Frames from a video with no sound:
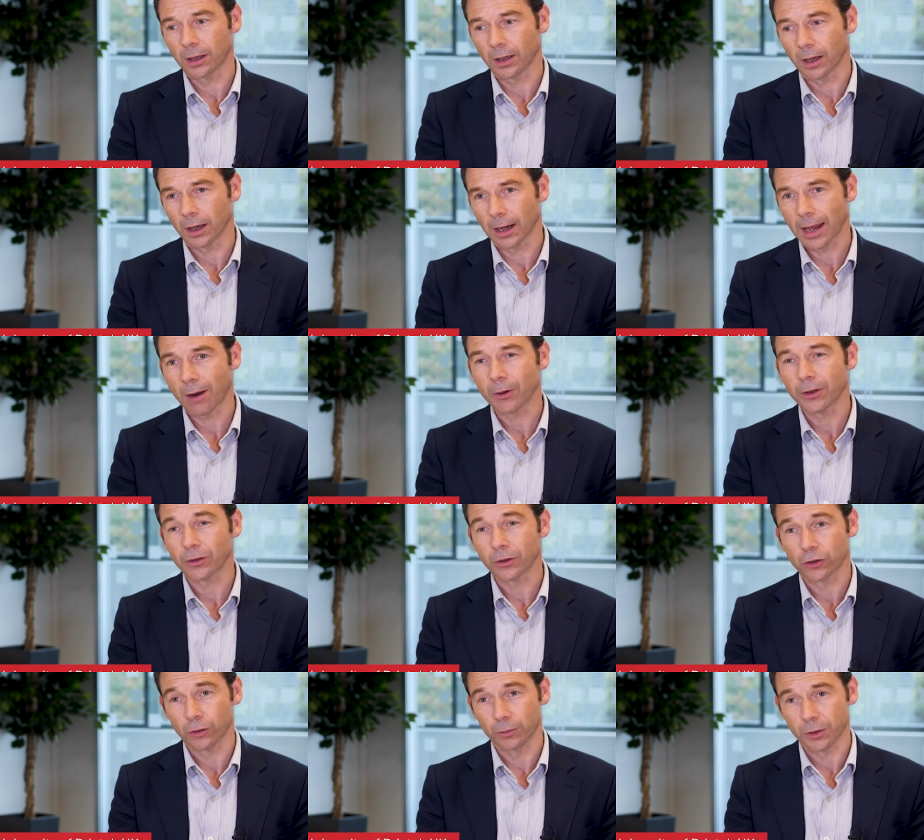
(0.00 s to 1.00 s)
allowing
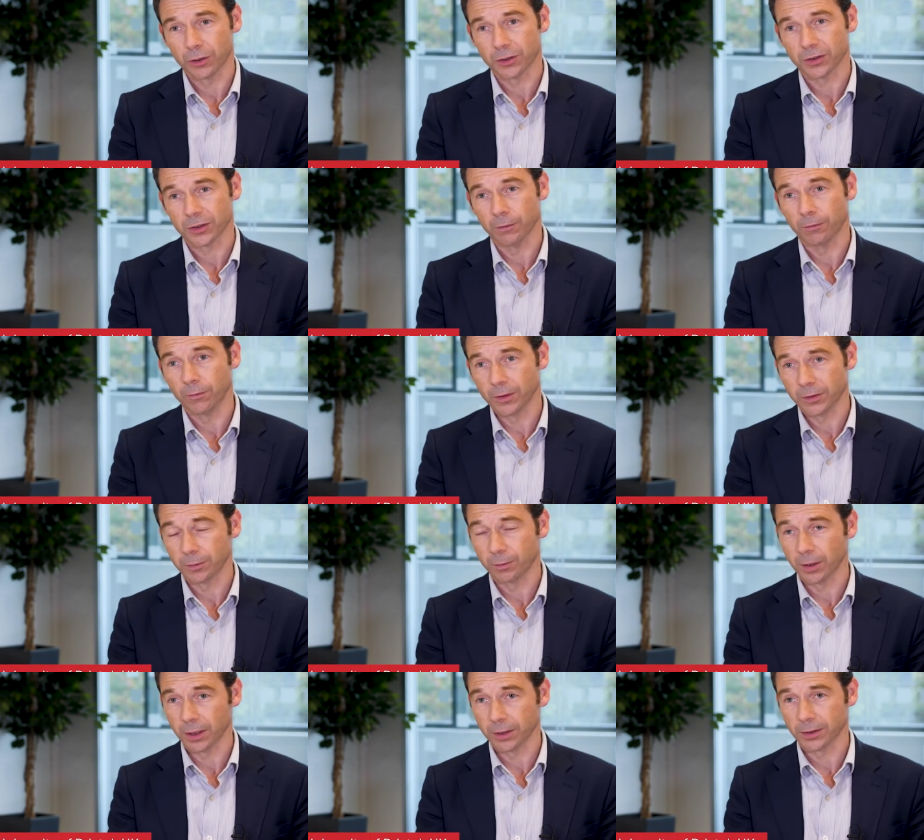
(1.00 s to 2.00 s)
the community
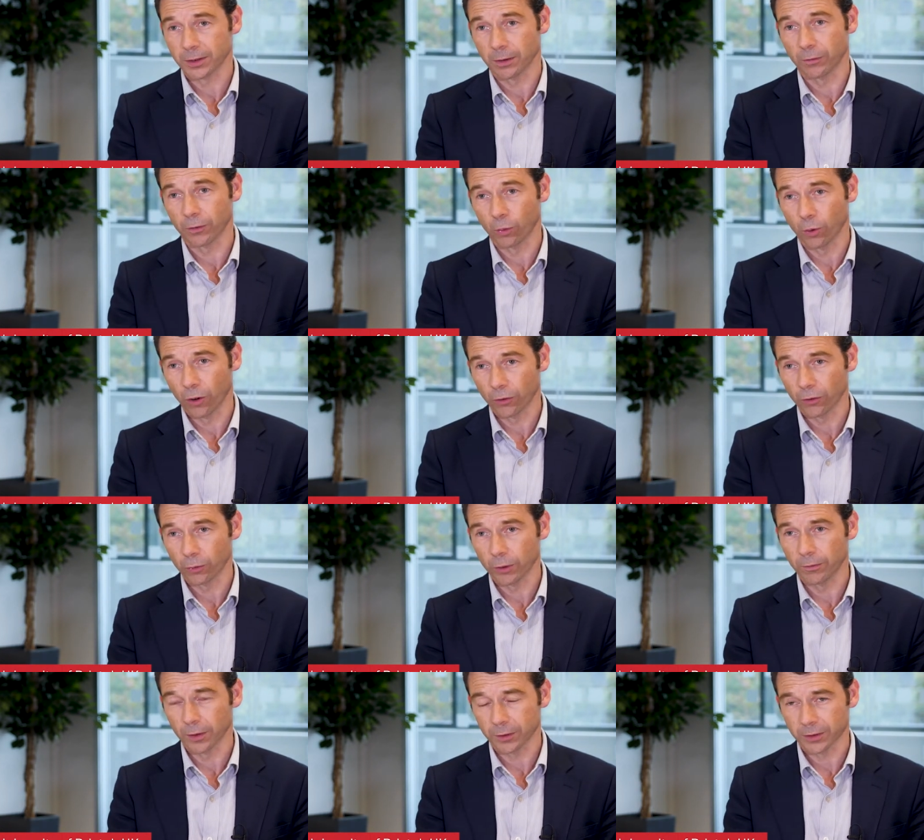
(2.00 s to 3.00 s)
visibility of the work that
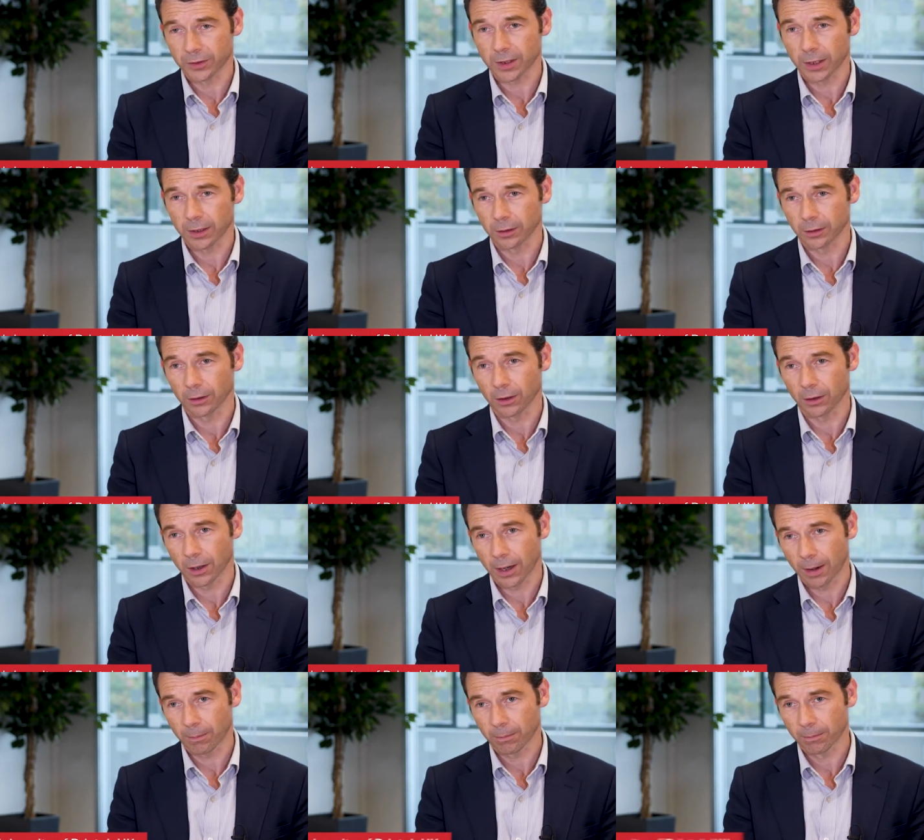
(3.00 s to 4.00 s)
we've undertaken in our
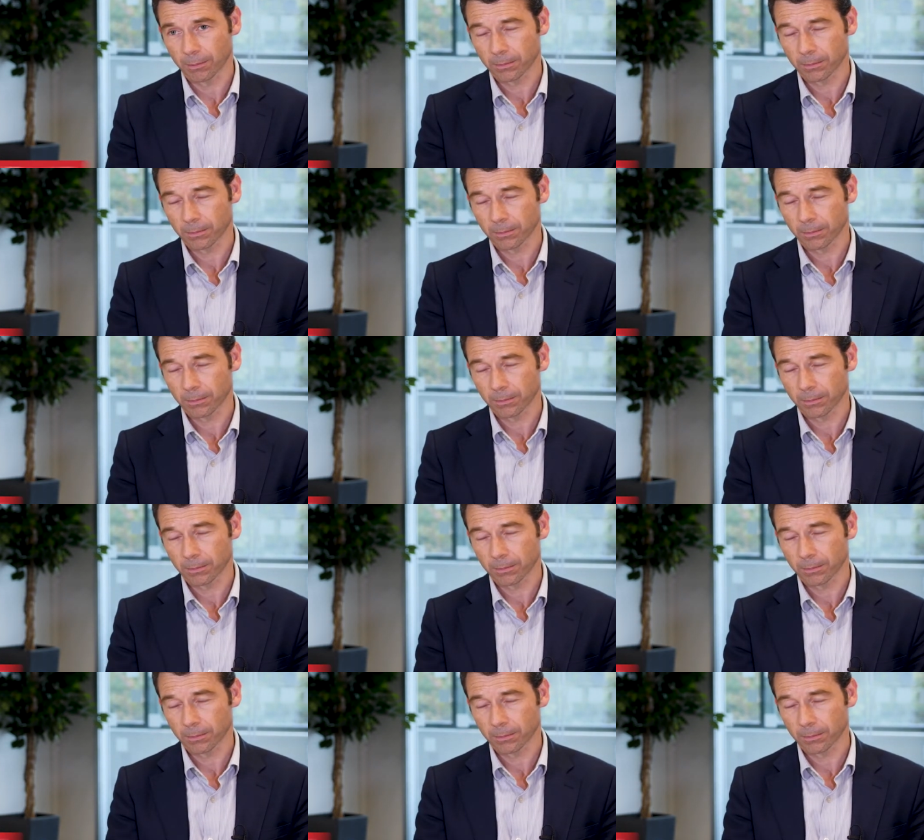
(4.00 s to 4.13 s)
lab.